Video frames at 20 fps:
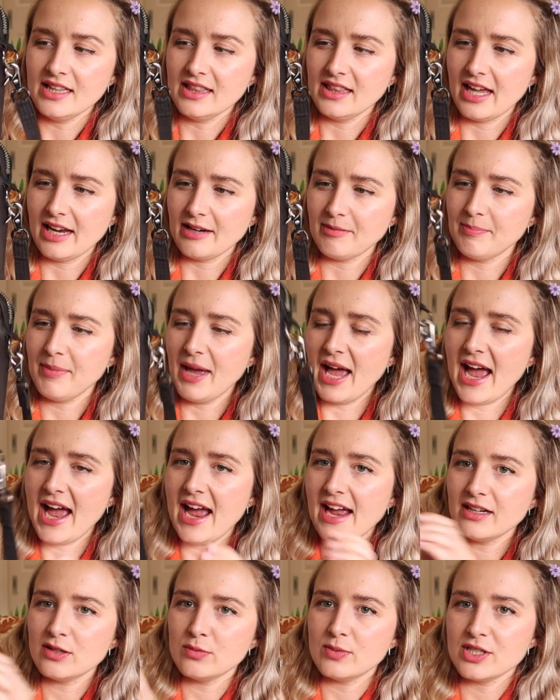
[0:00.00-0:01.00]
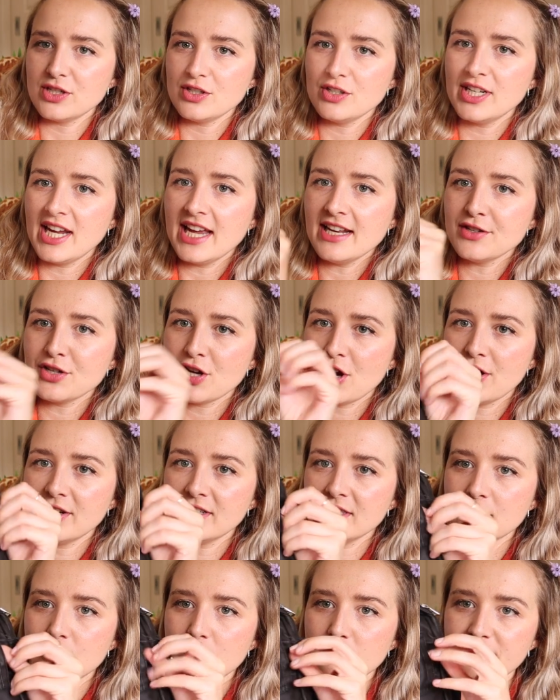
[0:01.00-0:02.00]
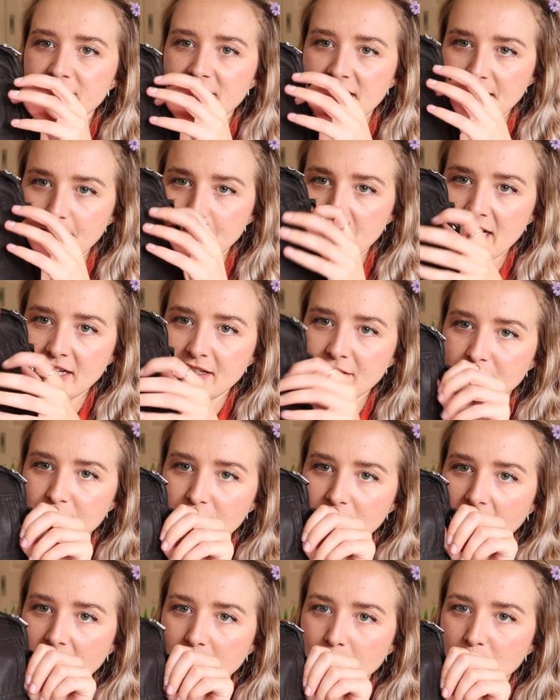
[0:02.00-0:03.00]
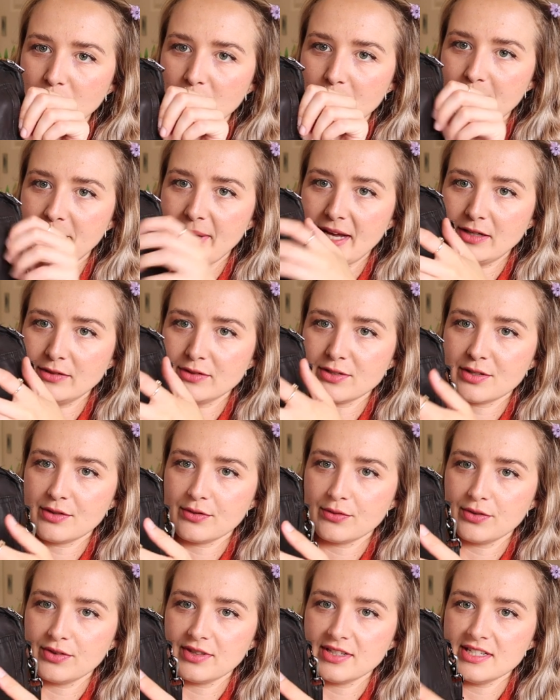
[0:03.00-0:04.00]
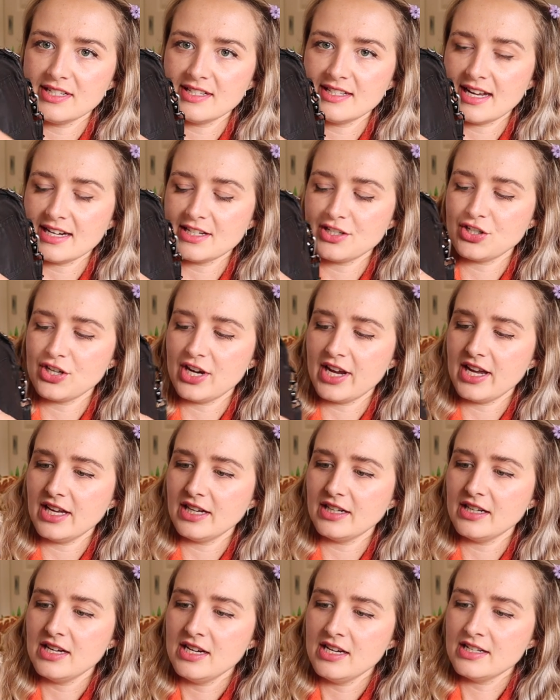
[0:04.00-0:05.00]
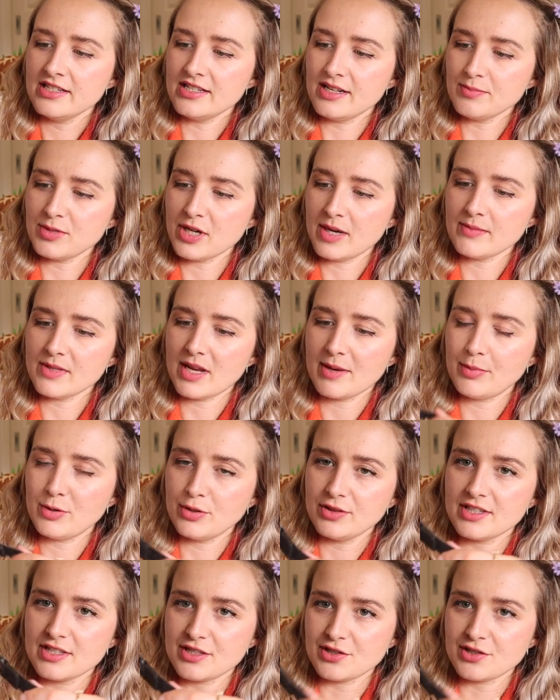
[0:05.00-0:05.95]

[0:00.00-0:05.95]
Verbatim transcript: like bag, which you can turn into a fanny pack if you like put a belt through this section. Sometimes I put the